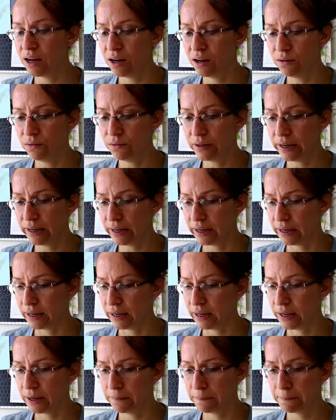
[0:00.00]

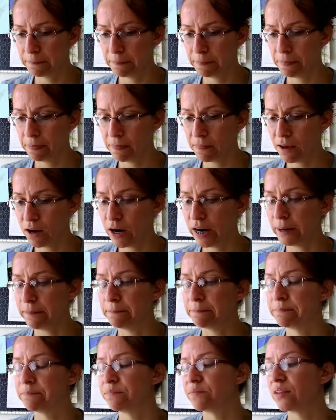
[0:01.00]
Okay, all right.
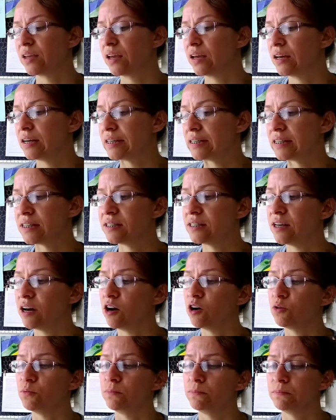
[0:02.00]

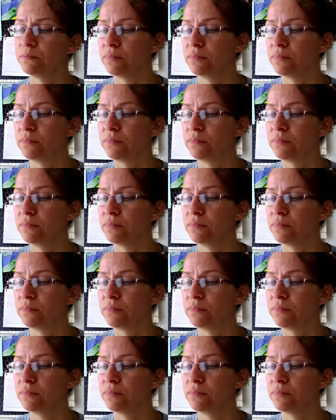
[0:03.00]
So